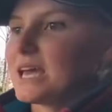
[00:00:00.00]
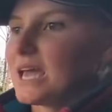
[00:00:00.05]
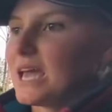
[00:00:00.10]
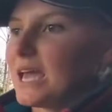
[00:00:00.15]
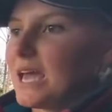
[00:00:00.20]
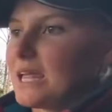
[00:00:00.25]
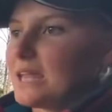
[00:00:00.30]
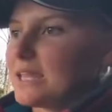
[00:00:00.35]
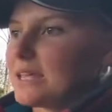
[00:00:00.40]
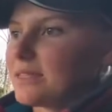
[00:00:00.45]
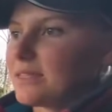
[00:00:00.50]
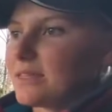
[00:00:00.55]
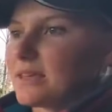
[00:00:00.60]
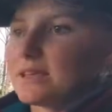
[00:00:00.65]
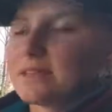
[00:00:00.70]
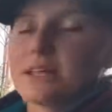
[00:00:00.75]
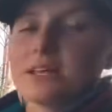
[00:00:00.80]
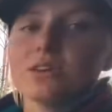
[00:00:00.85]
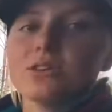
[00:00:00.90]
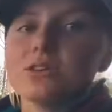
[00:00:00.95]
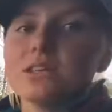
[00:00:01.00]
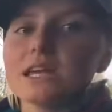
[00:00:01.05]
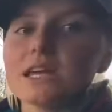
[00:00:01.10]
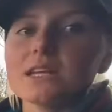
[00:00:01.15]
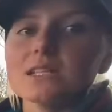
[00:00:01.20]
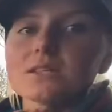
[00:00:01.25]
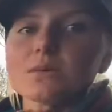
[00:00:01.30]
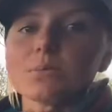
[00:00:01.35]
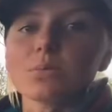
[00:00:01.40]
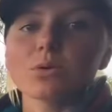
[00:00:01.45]
anything that you
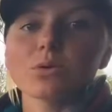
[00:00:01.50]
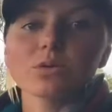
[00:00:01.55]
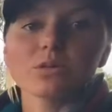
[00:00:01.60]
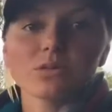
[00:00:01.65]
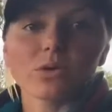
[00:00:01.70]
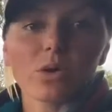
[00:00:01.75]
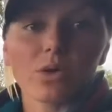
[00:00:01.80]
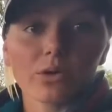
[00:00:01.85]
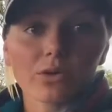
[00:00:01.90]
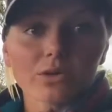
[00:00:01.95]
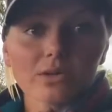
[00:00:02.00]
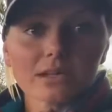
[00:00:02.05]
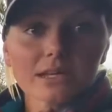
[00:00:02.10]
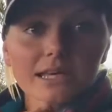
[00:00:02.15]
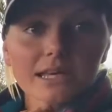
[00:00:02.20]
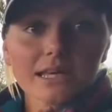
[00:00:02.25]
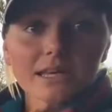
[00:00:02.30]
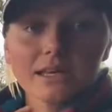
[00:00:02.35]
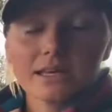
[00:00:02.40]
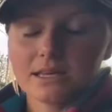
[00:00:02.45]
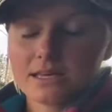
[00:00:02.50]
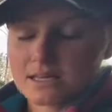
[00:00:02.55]
need to put orally.